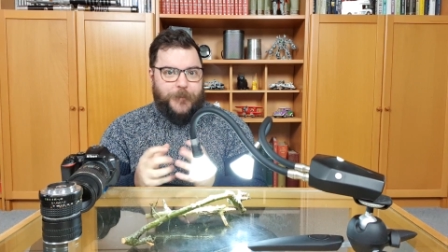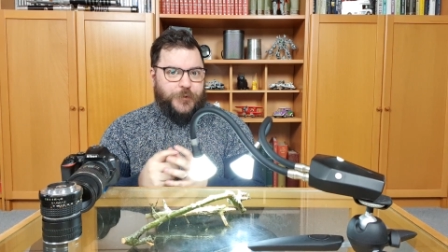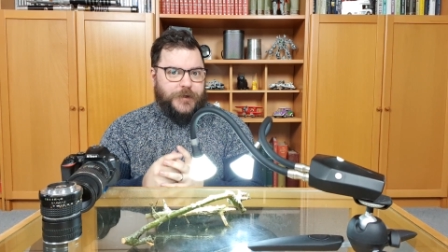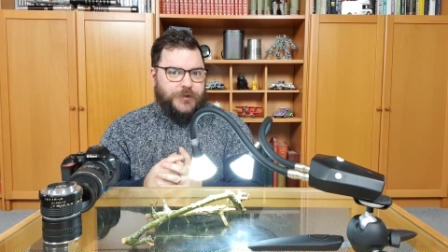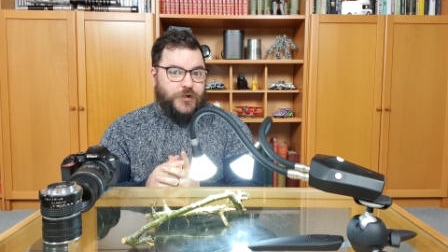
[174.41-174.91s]

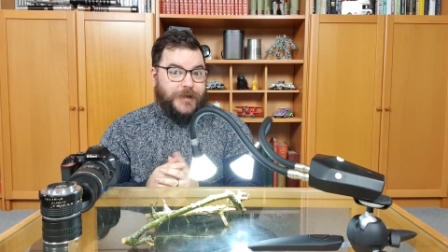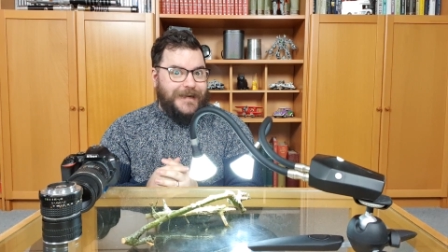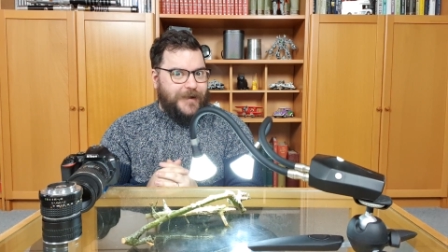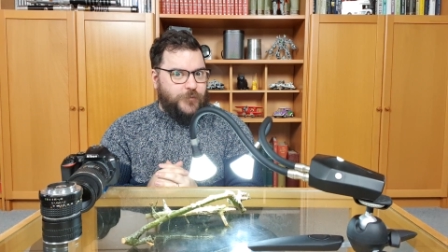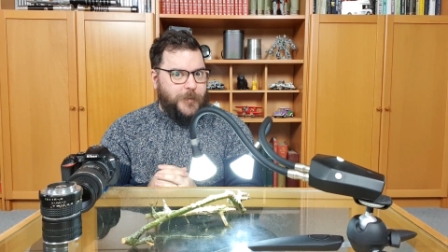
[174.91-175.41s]
pretty
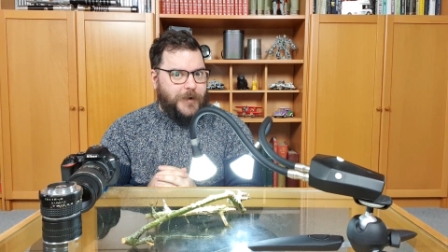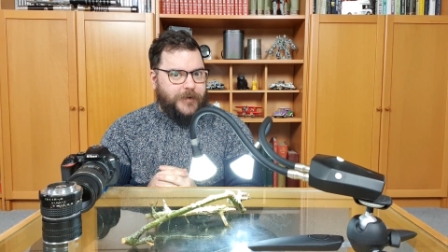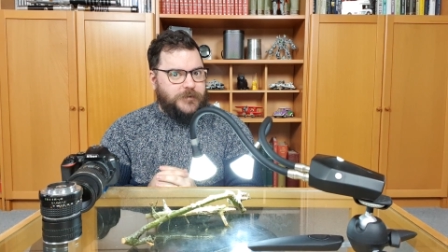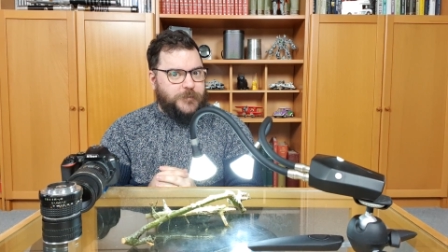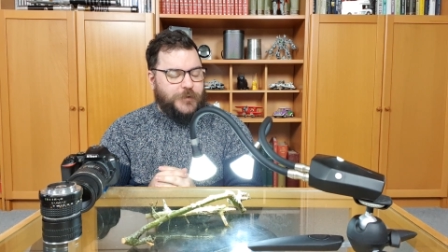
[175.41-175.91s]
tricky and we might
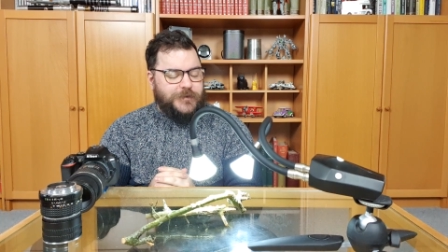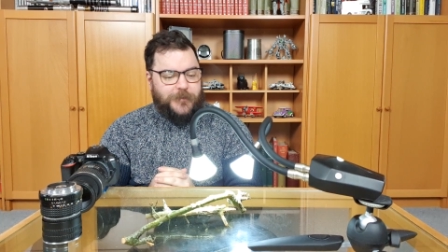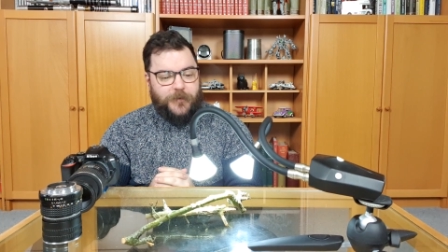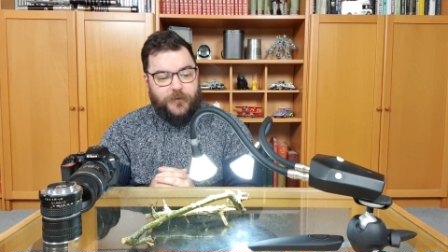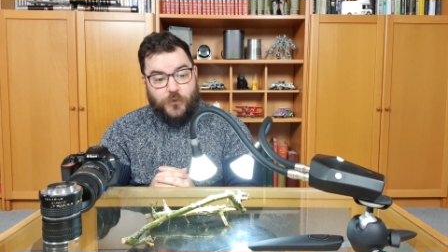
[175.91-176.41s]
have to put
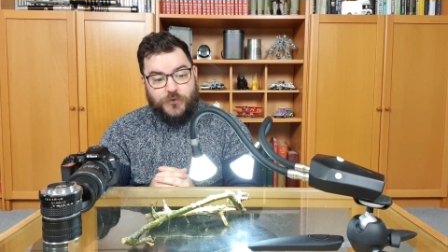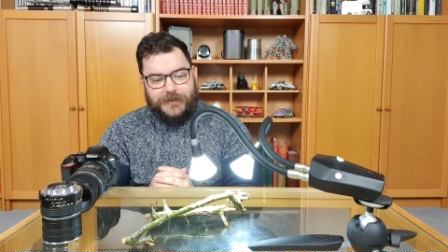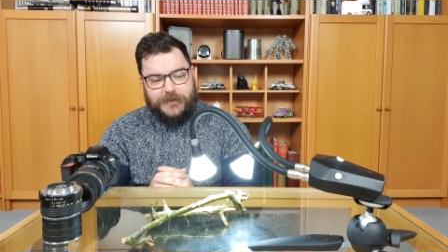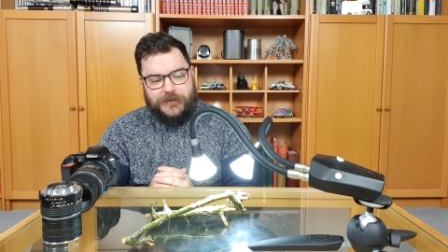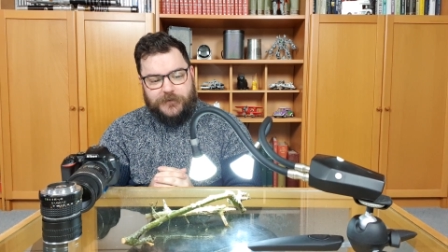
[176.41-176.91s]
some thought
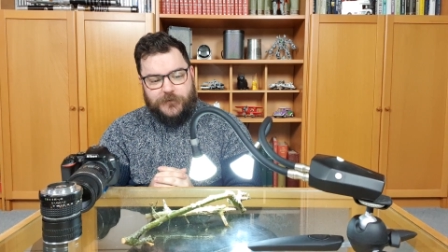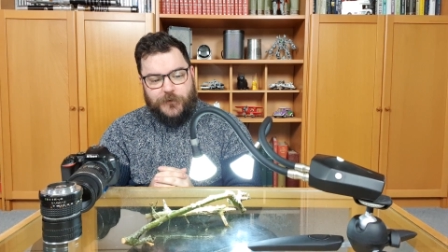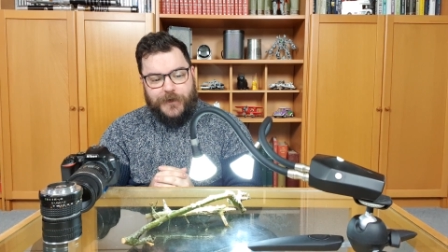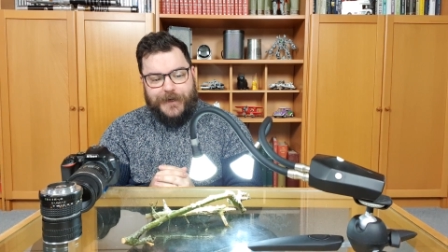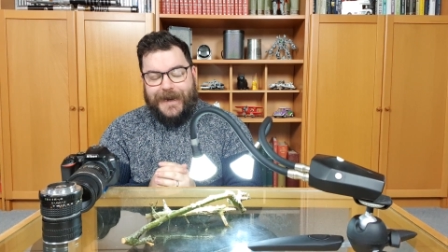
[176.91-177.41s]
into
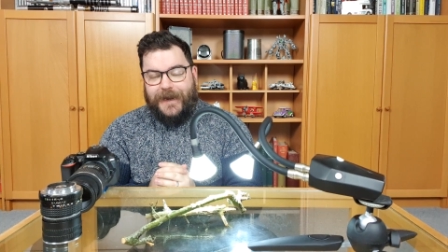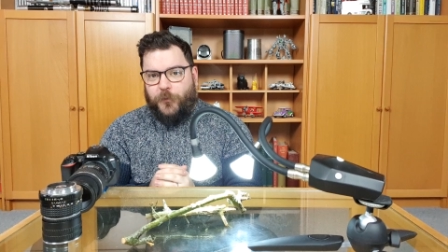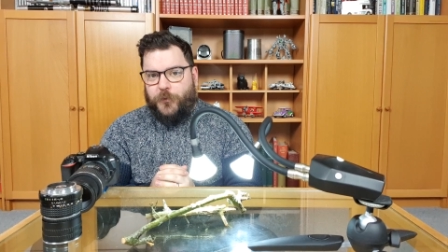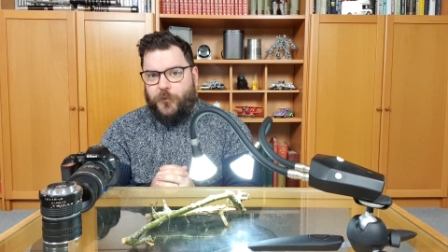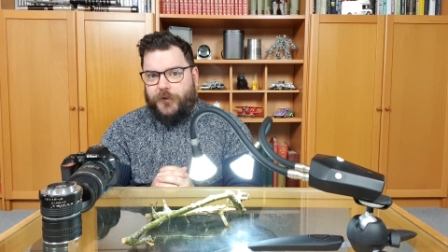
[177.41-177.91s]
how
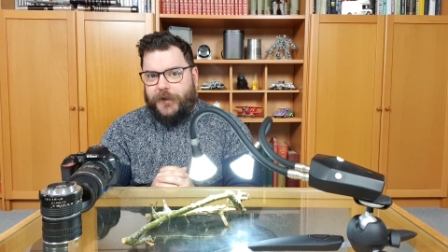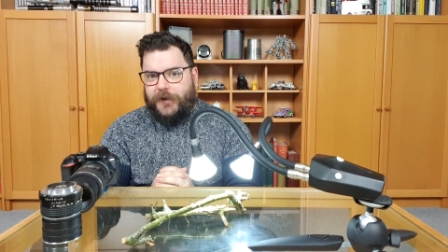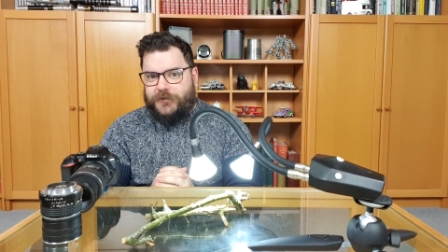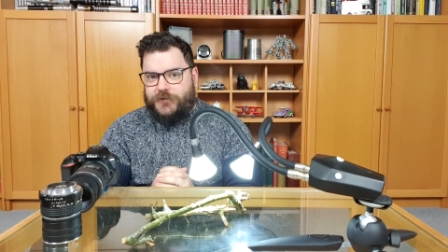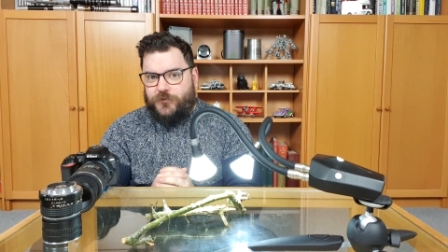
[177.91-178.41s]
we want
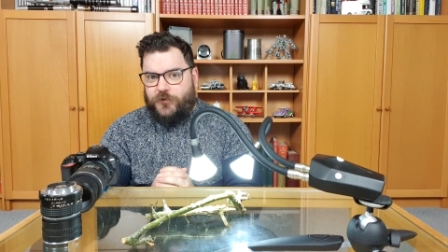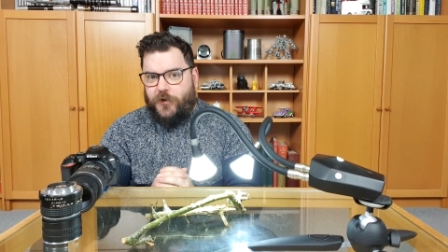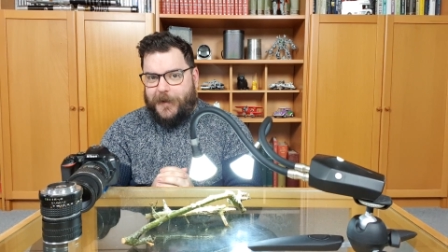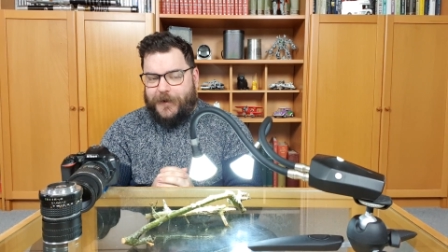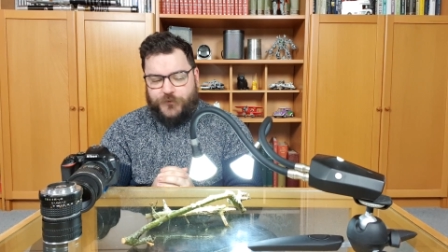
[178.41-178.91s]
that to
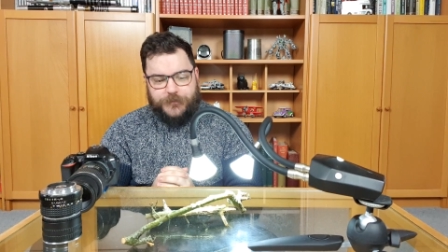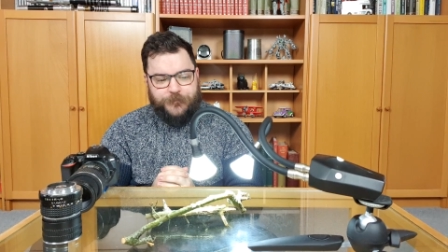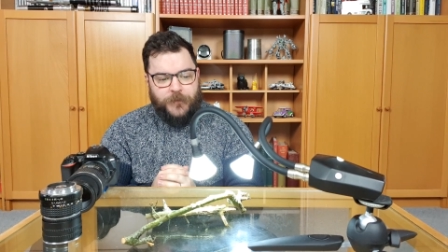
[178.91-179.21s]
come out.